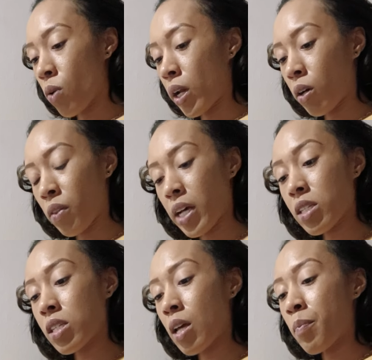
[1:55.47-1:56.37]
I know that's
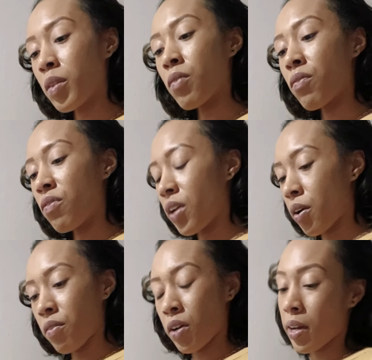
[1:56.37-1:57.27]
something
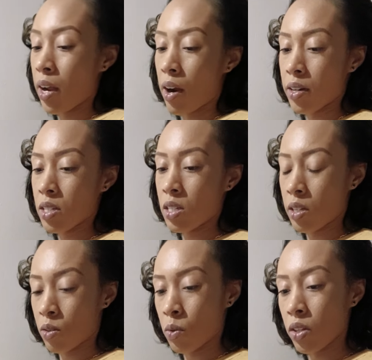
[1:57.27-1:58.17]
very, very hard to
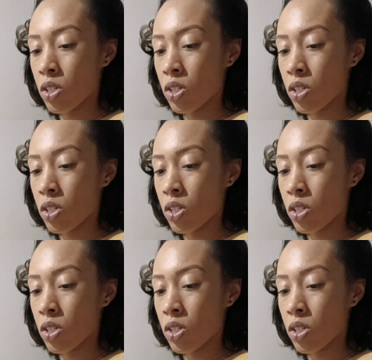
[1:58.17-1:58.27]
deal with.